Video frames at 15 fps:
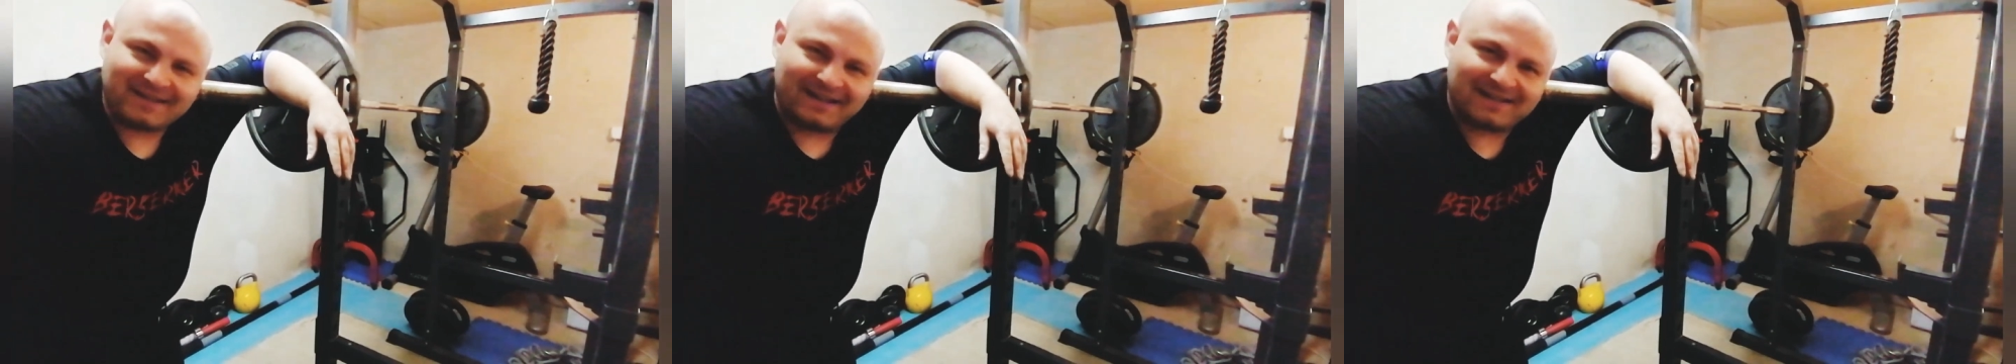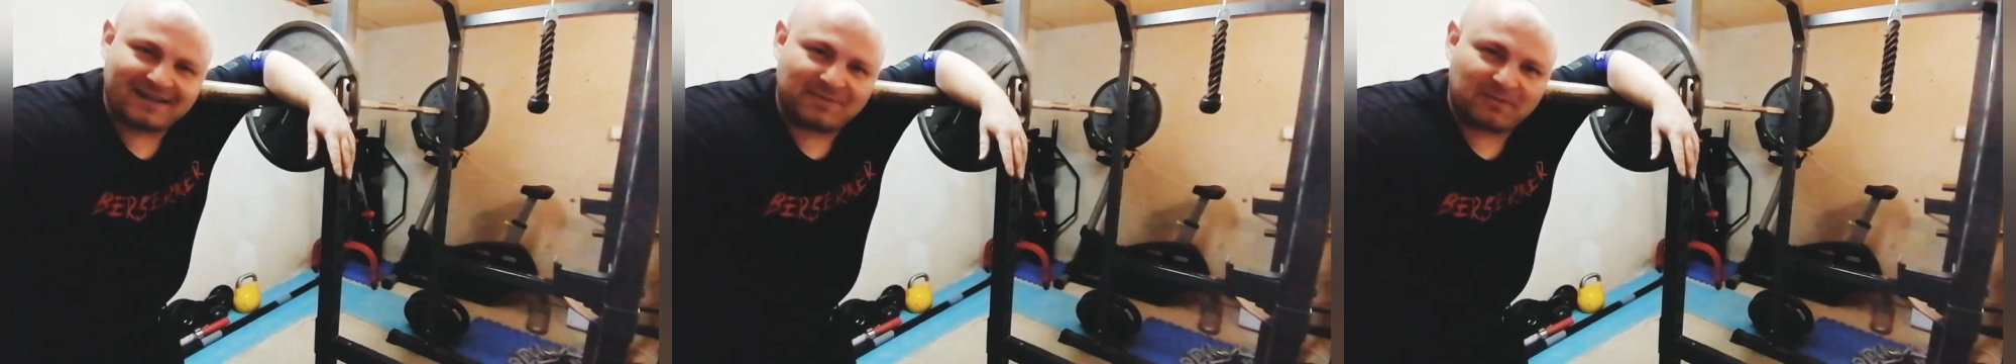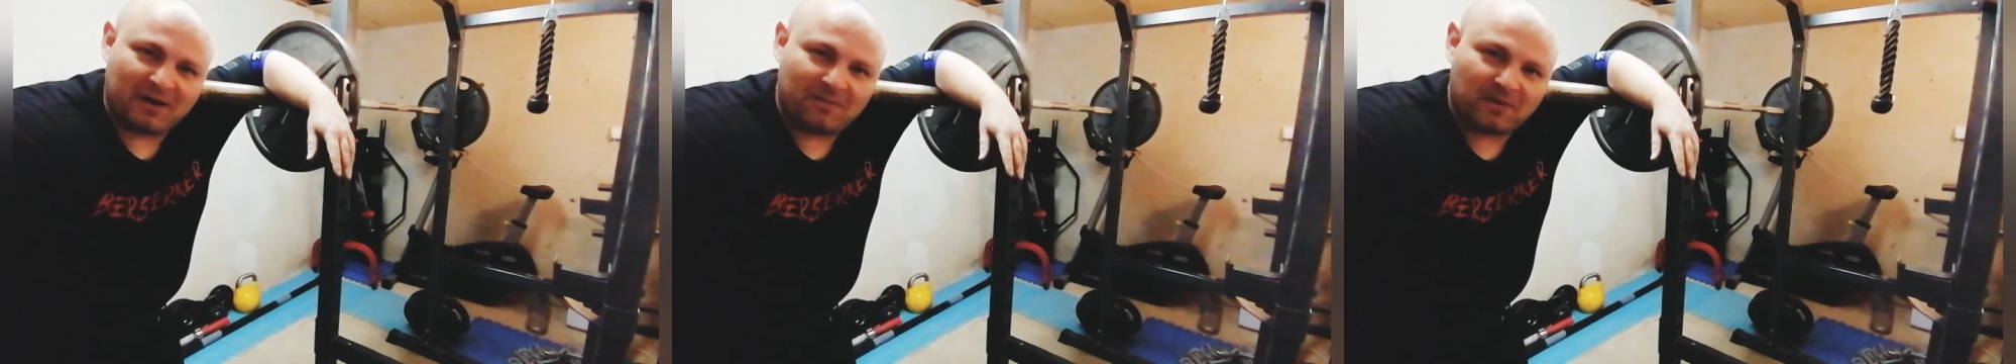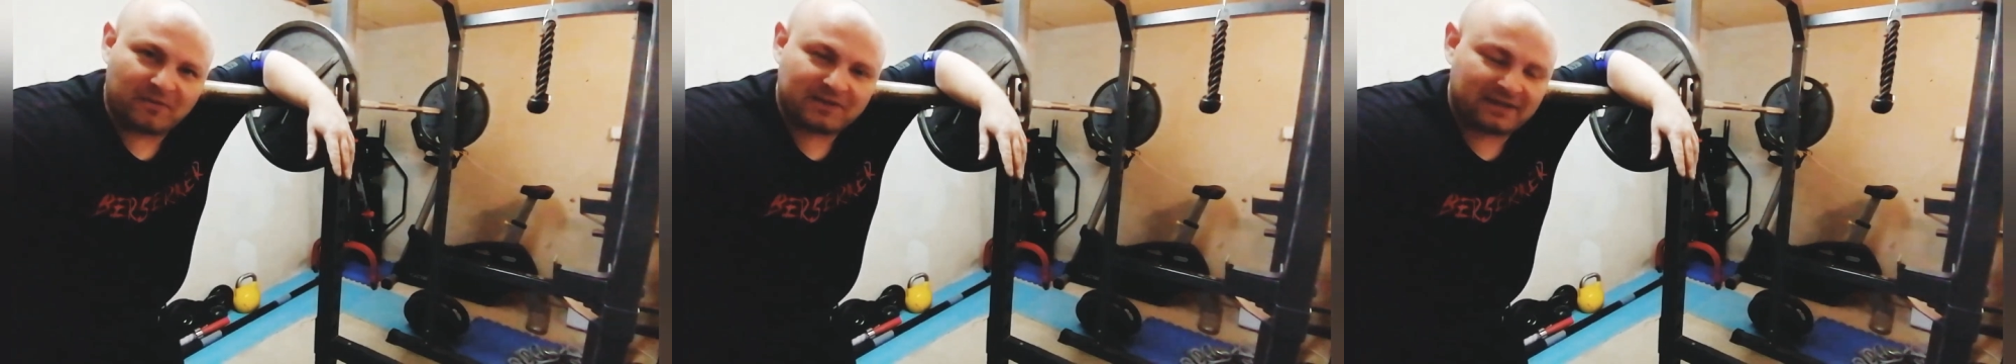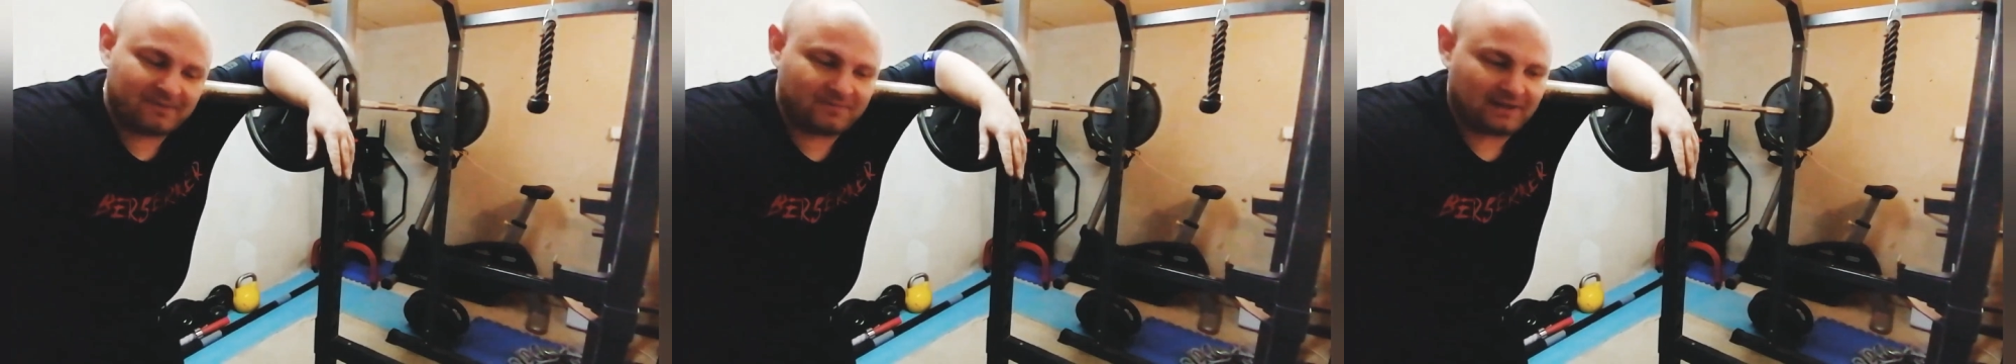so this is why I'm
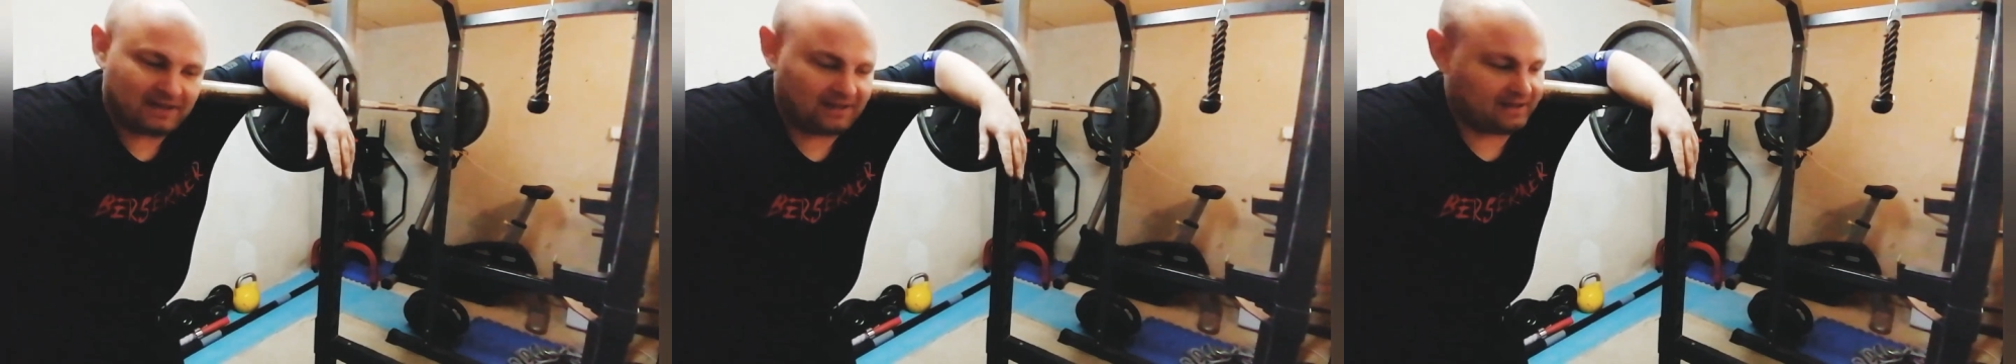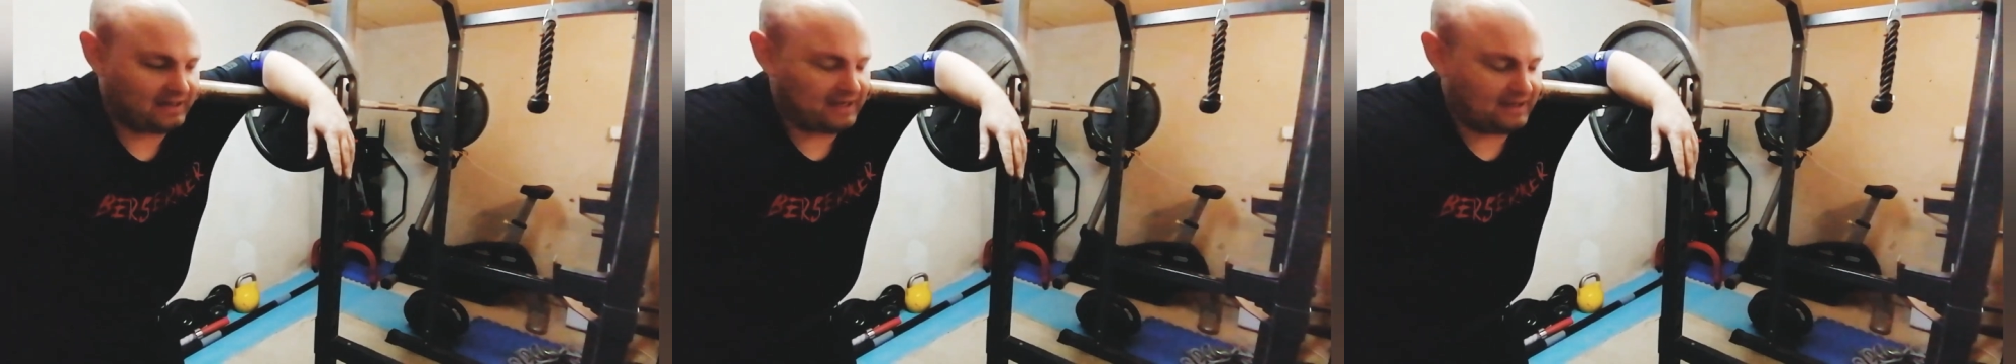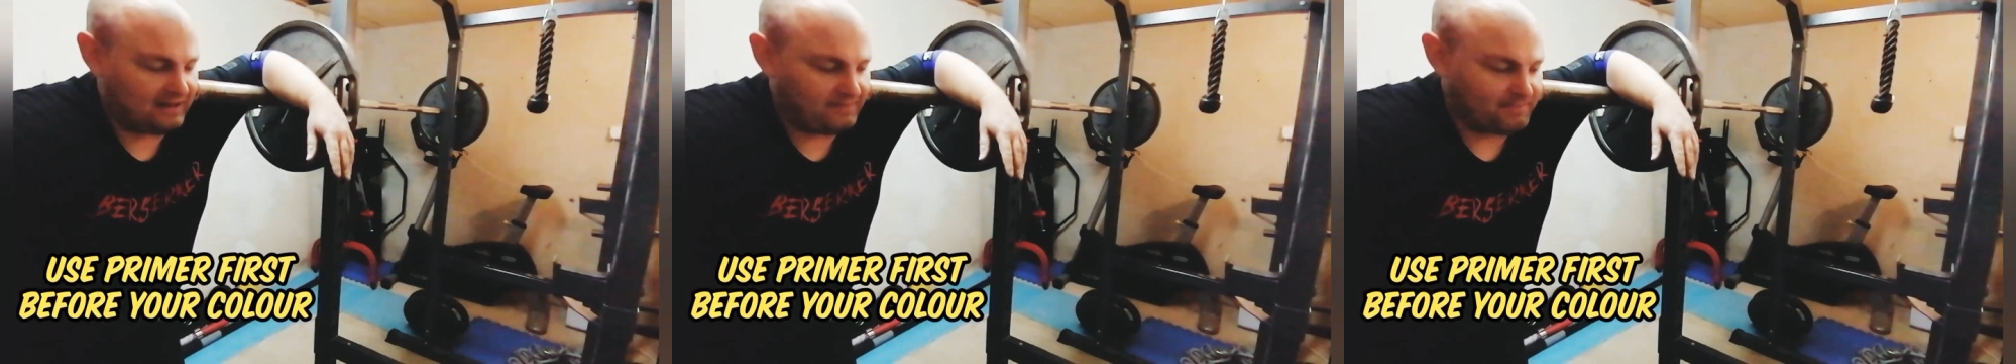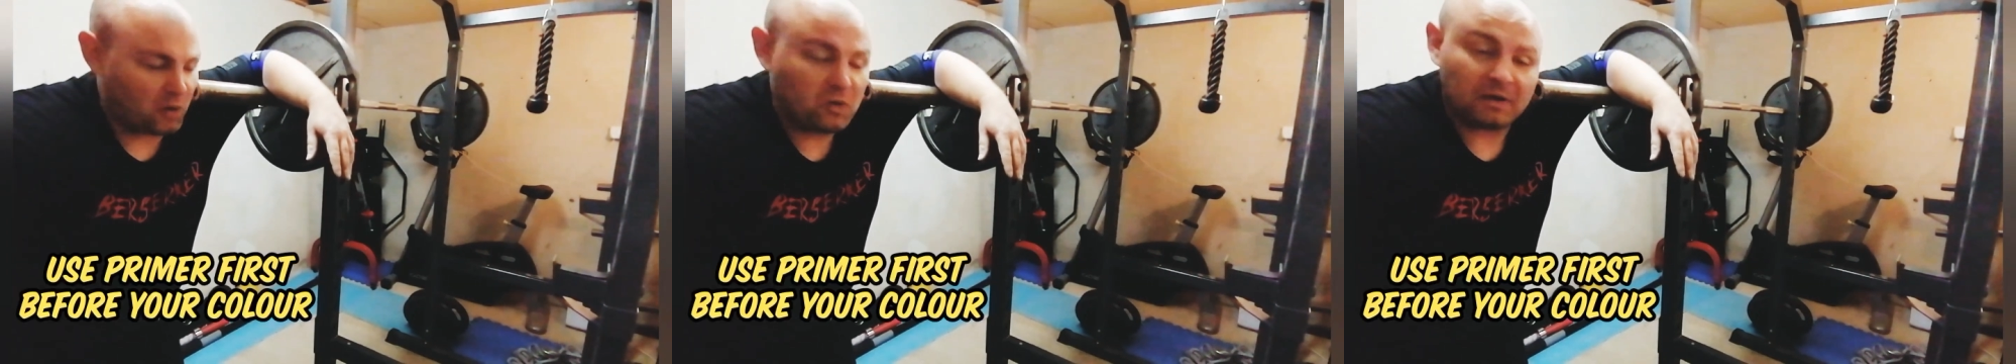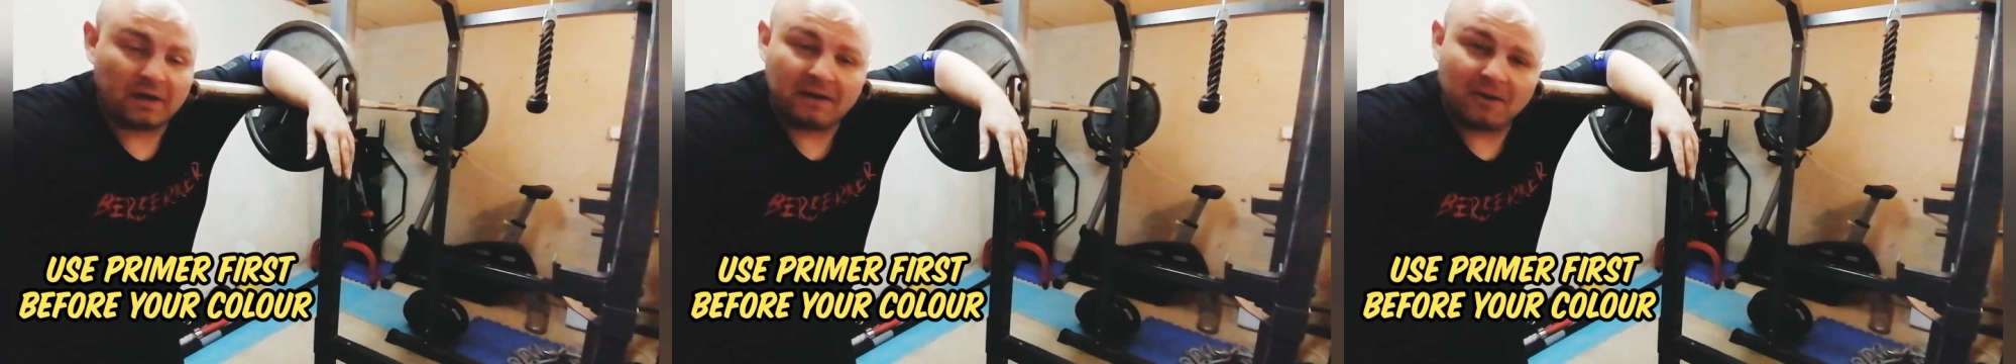obviously on the
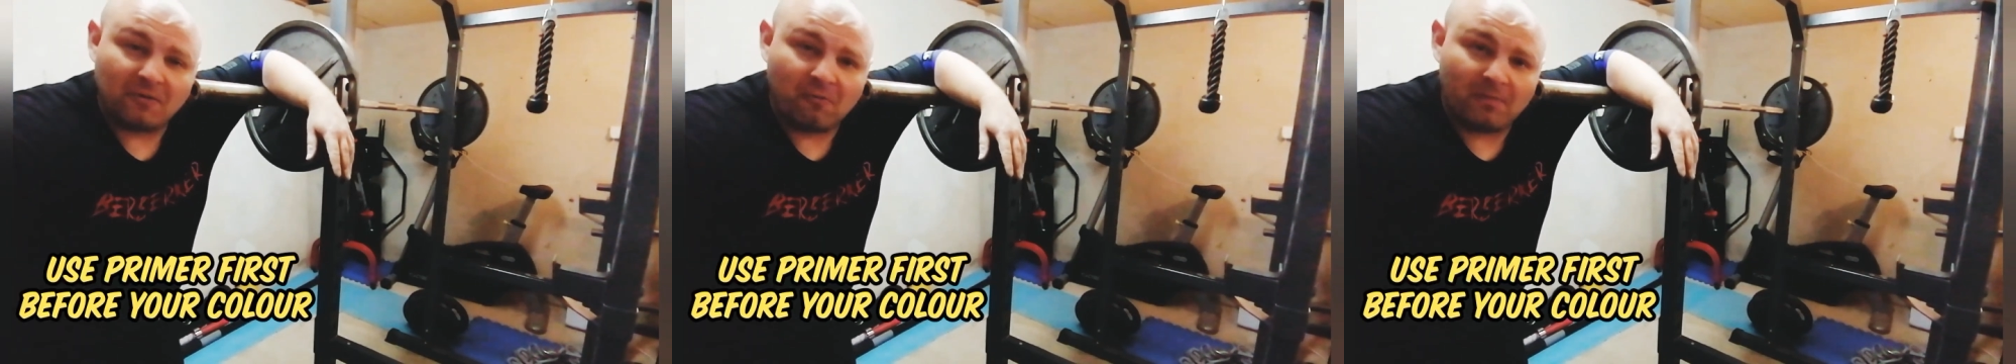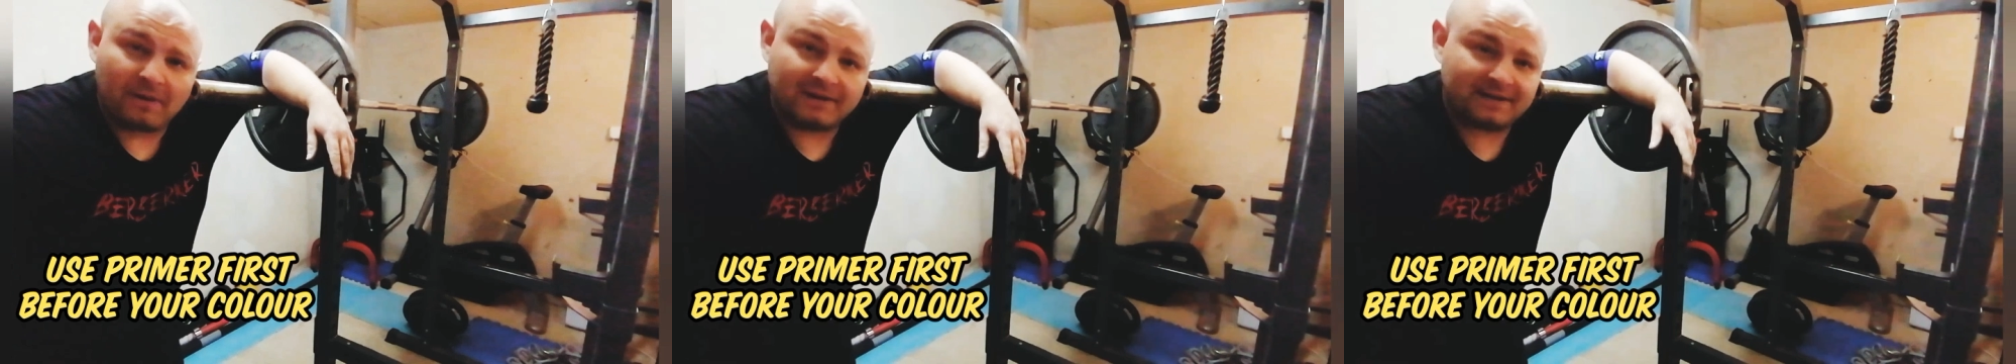board at the moment.